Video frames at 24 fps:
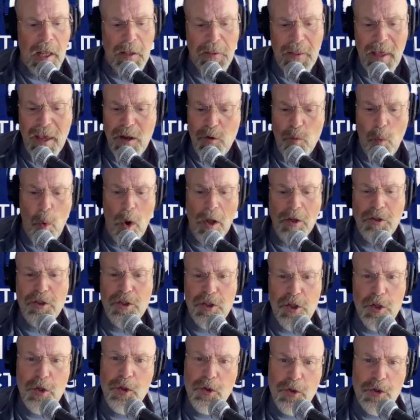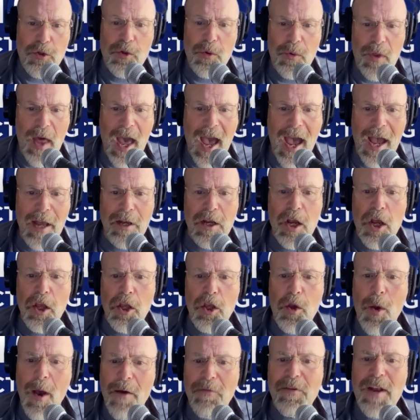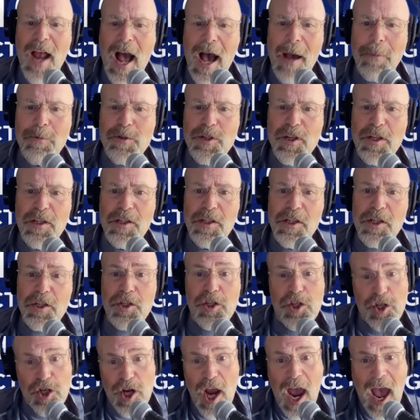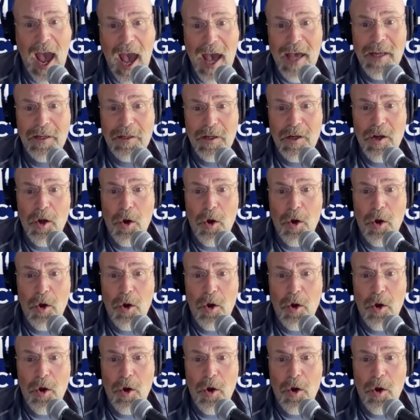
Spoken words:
Then once you do that, you have an option to chat